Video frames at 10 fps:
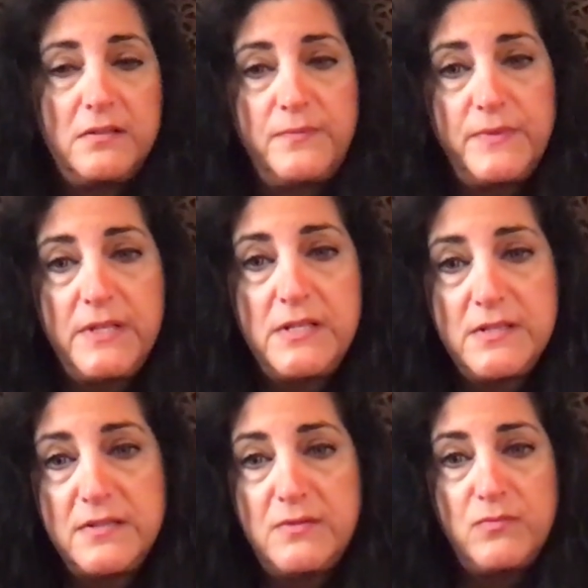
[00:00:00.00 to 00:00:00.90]
it
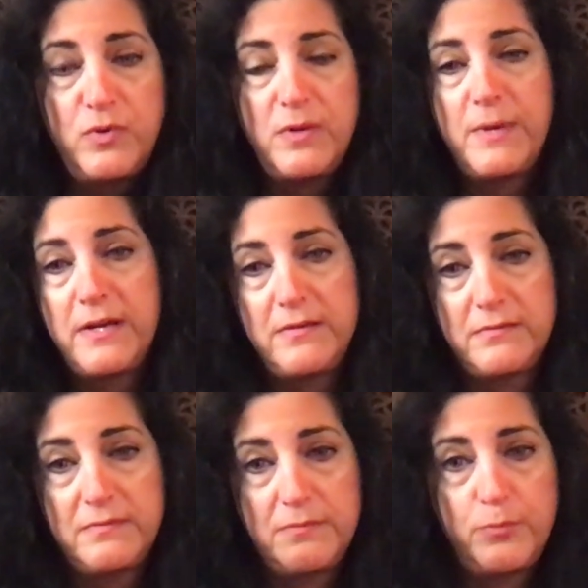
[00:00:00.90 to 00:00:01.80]
is in one of my
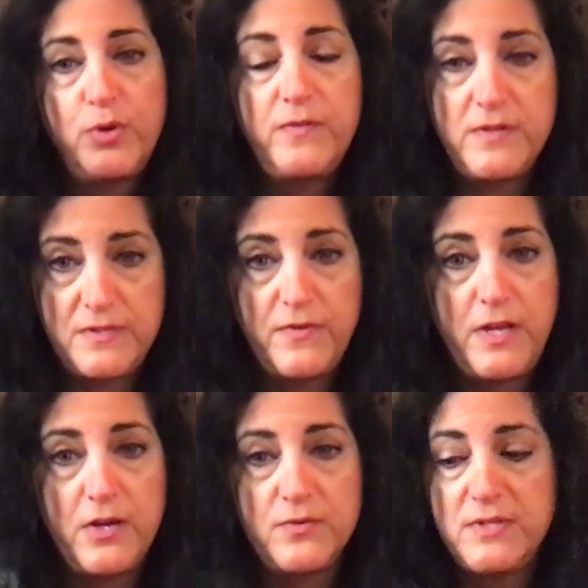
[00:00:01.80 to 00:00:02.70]
previous
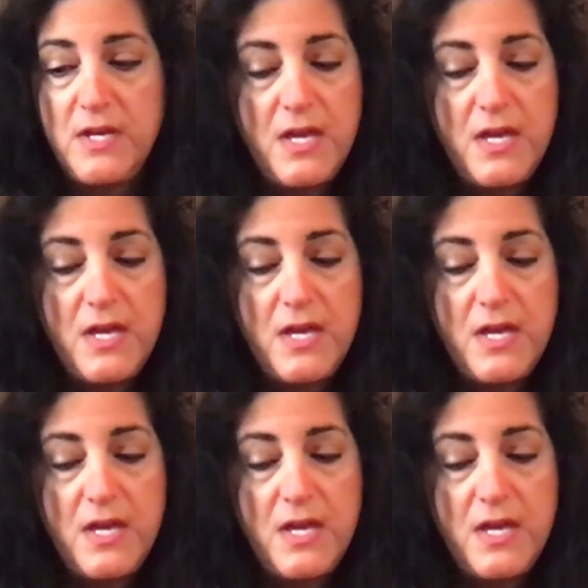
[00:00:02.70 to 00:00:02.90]
videos.